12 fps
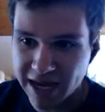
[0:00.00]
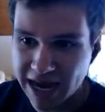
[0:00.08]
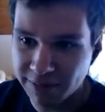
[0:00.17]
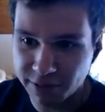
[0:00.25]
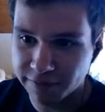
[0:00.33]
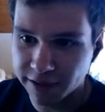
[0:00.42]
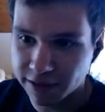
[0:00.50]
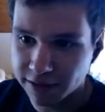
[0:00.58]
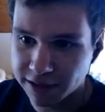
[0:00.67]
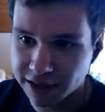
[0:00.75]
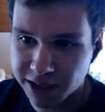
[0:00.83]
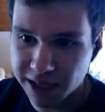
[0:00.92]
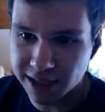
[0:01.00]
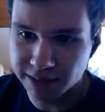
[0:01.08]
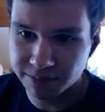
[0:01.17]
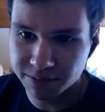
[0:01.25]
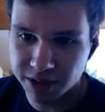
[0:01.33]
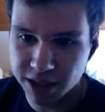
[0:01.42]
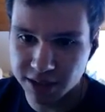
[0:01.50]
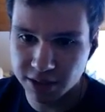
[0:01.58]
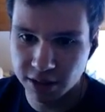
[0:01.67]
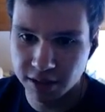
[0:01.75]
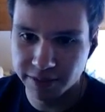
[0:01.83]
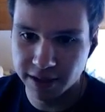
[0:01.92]
Everything. Like it's just, just
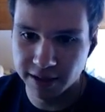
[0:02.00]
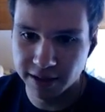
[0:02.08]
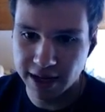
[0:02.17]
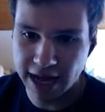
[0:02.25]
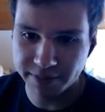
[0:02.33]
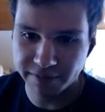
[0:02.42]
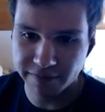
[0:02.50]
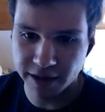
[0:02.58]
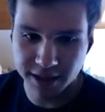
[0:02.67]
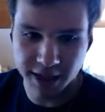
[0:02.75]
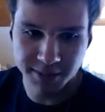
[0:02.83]
gonna be happy fun times